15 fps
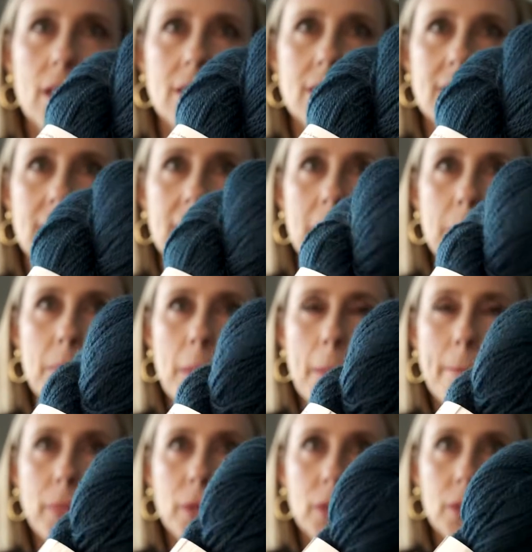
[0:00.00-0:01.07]
deep
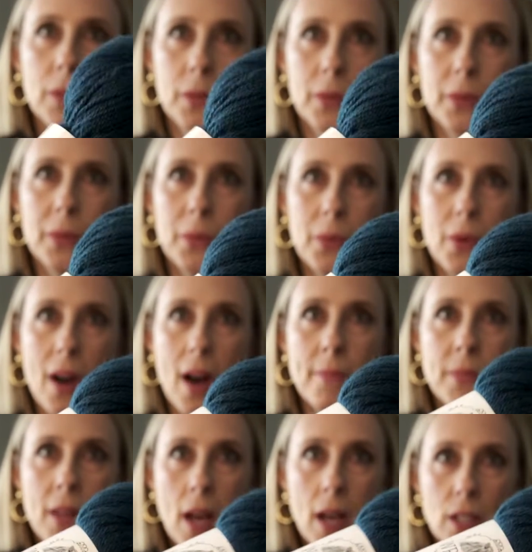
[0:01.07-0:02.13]
blue. I'm
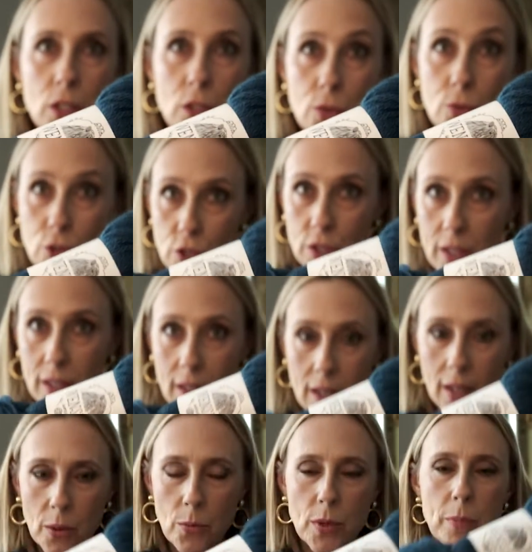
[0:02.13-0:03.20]
not usually
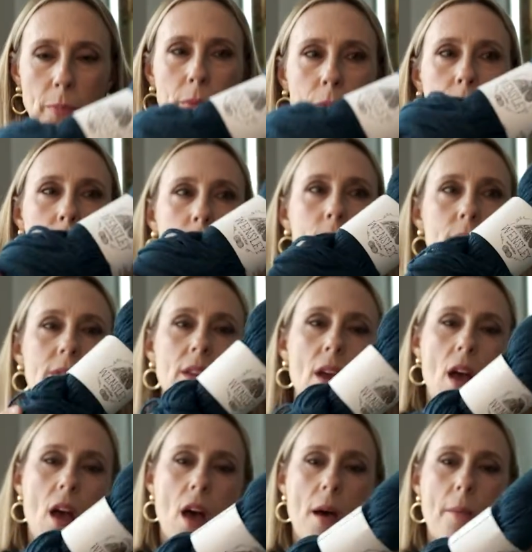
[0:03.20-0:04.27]
knitting with blues,
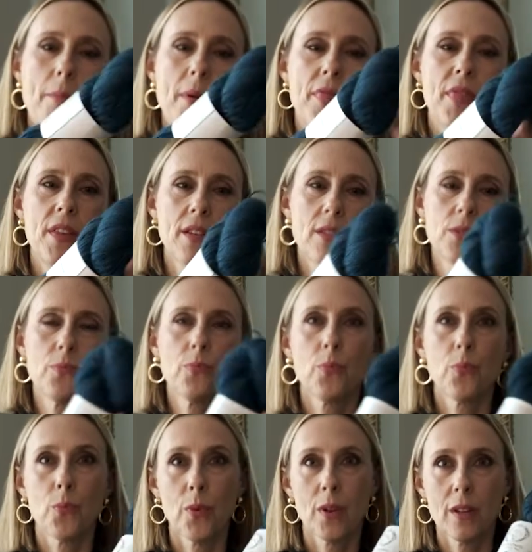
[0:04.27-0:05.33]
but this
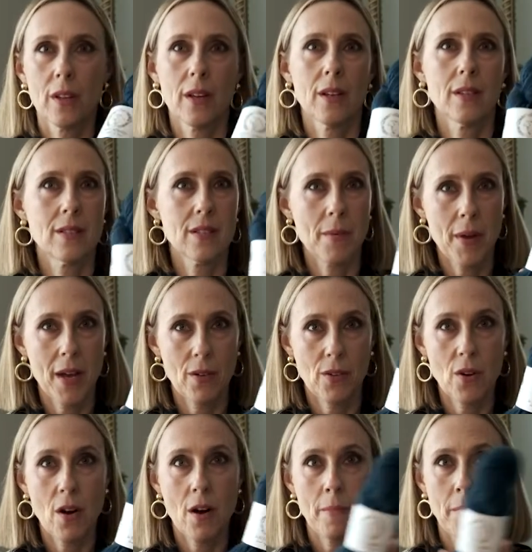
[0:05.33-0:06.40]
really somehow
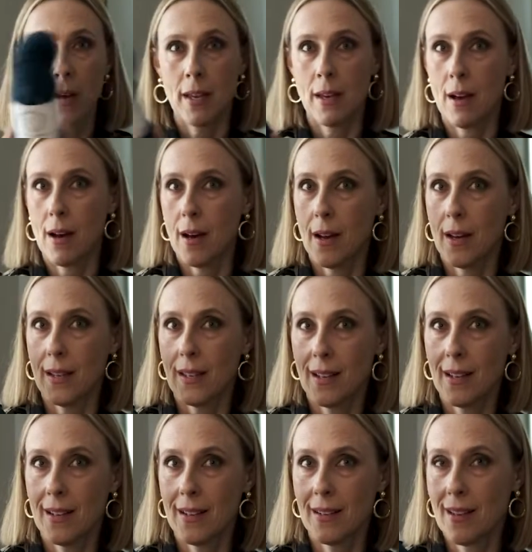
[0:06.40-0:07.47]
caught my eye,
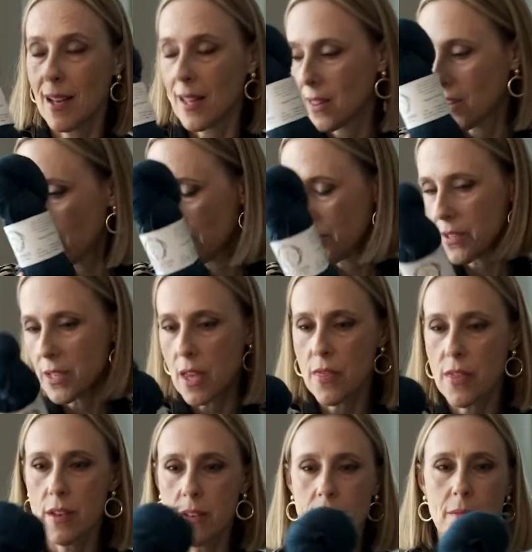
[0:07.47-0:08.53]
and I loved
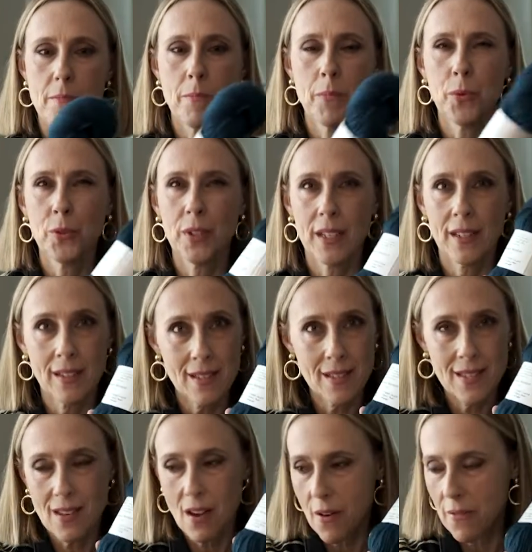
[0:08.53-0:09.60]
the
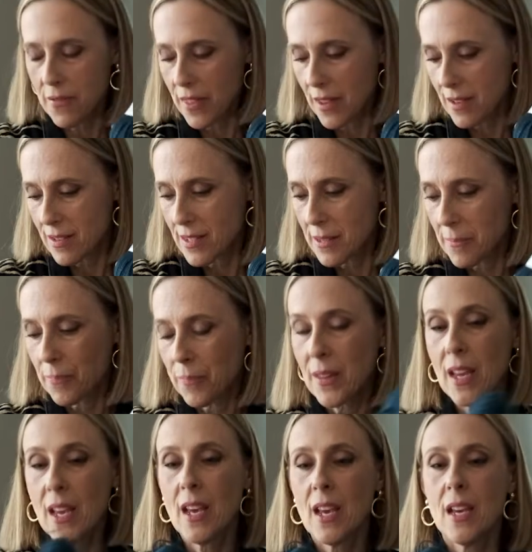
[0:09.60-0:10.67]
moodiness of this.
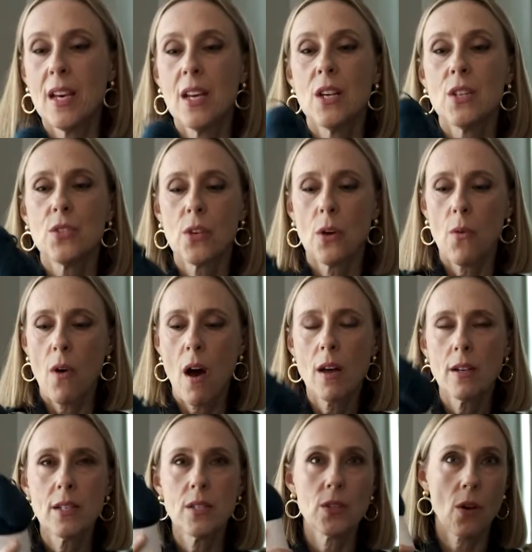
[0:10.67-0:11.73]
So
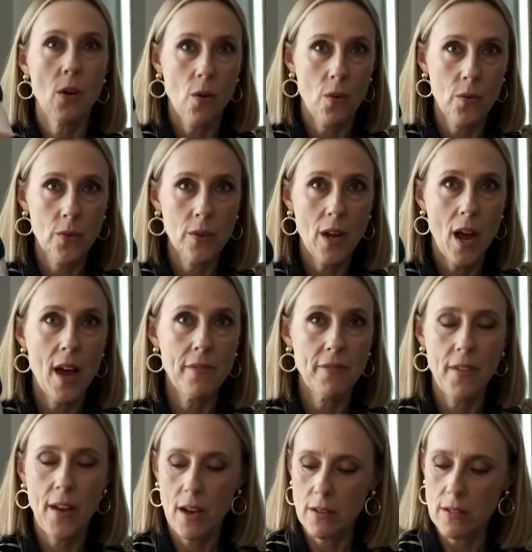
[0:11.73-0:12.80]
on its own, I
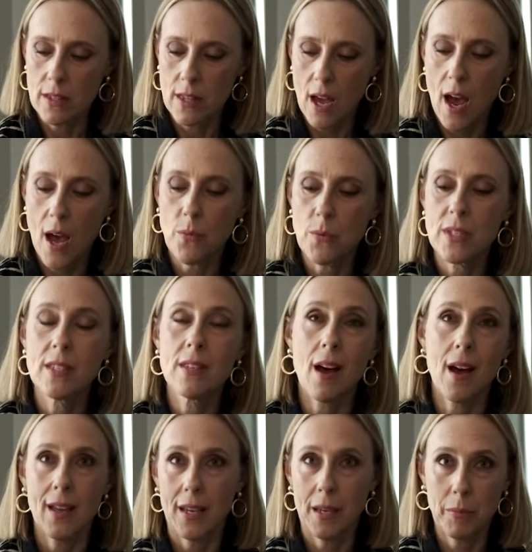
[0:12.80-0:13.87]
found that I was
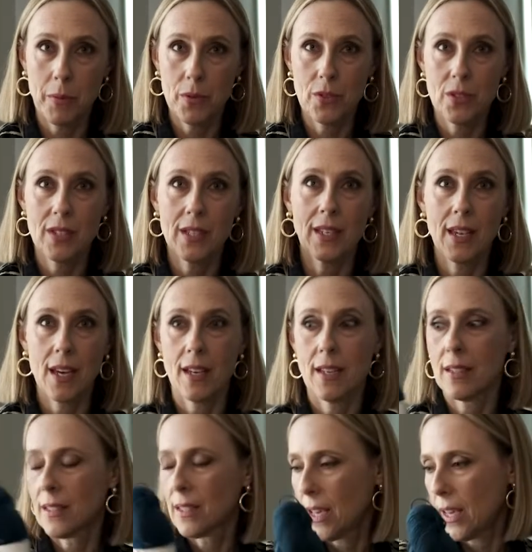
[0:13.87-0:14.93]
not able to
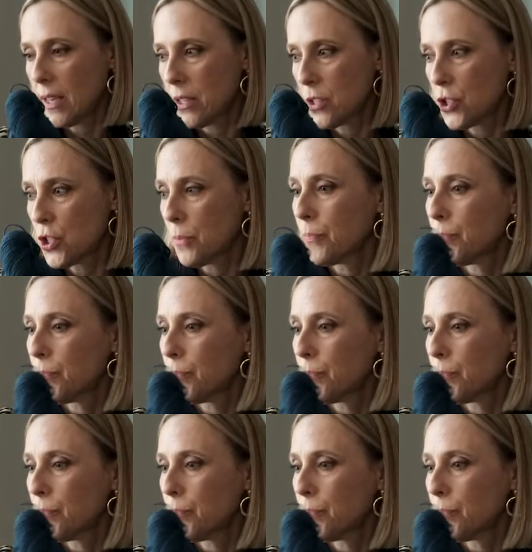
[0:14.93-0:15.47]
get gauge,